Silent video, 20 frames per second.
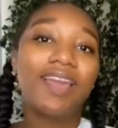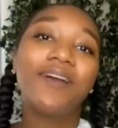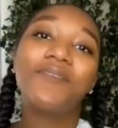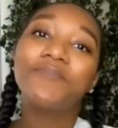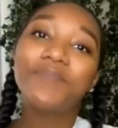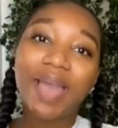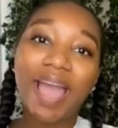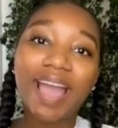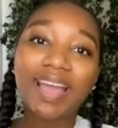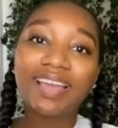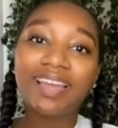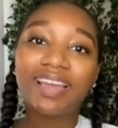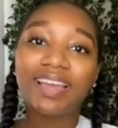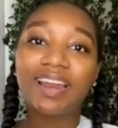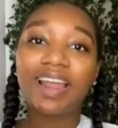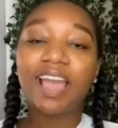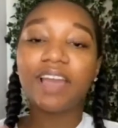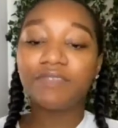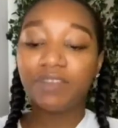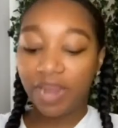I'm back,
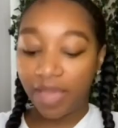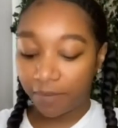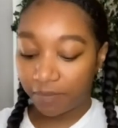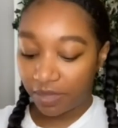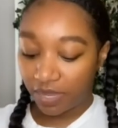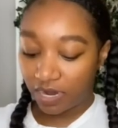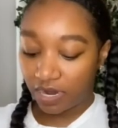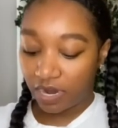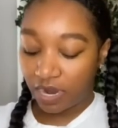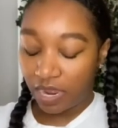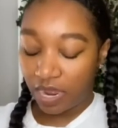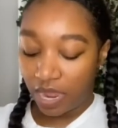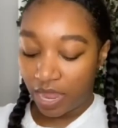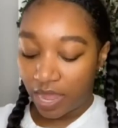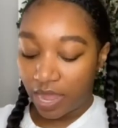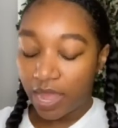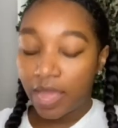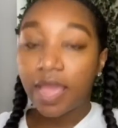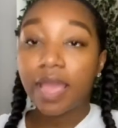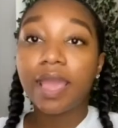and I have a napkin,
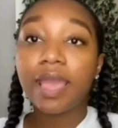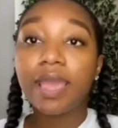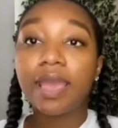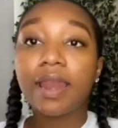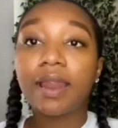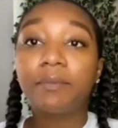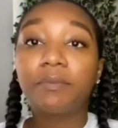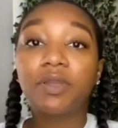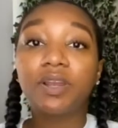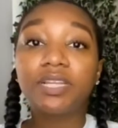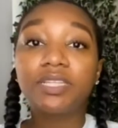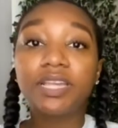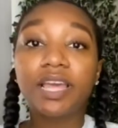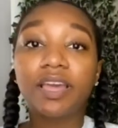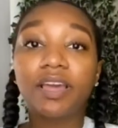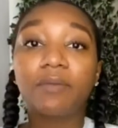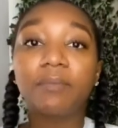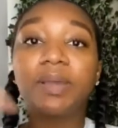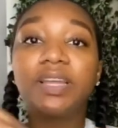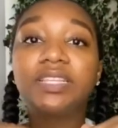and I'm gonna
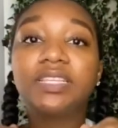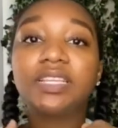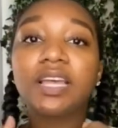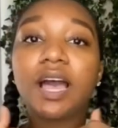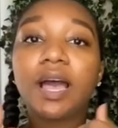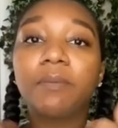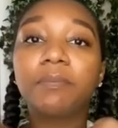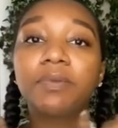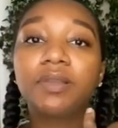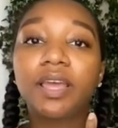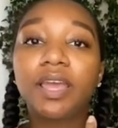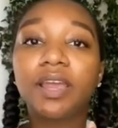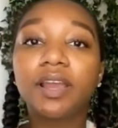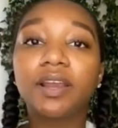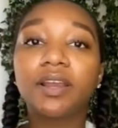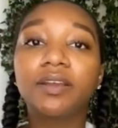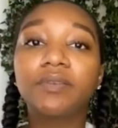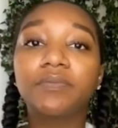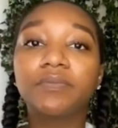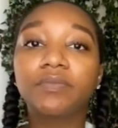take out my top
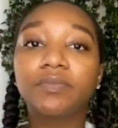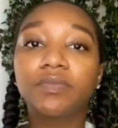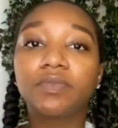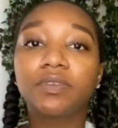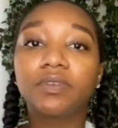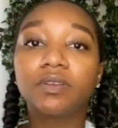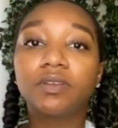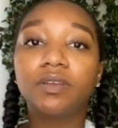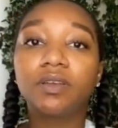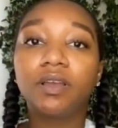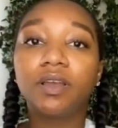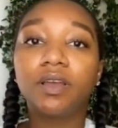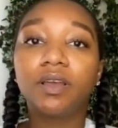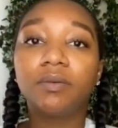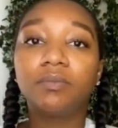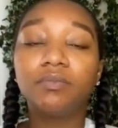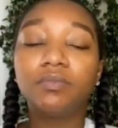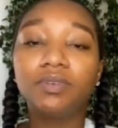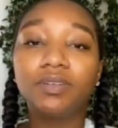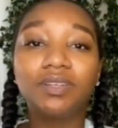layer.
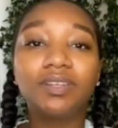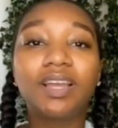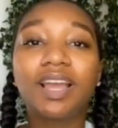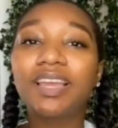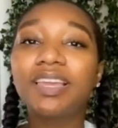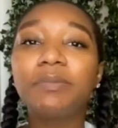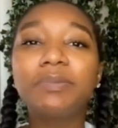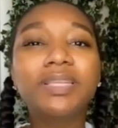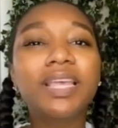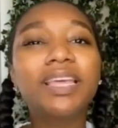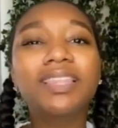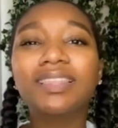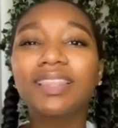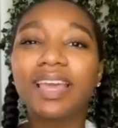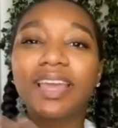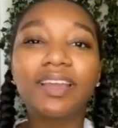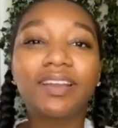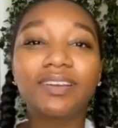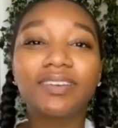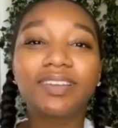I keep saying
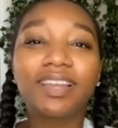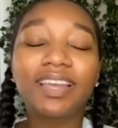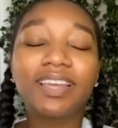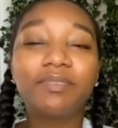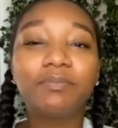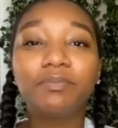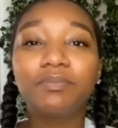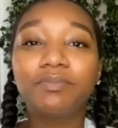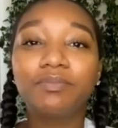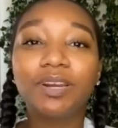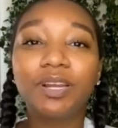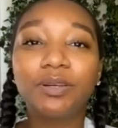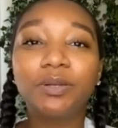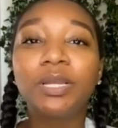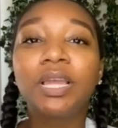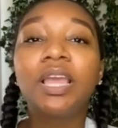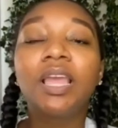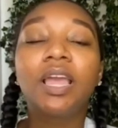layer, like, bro.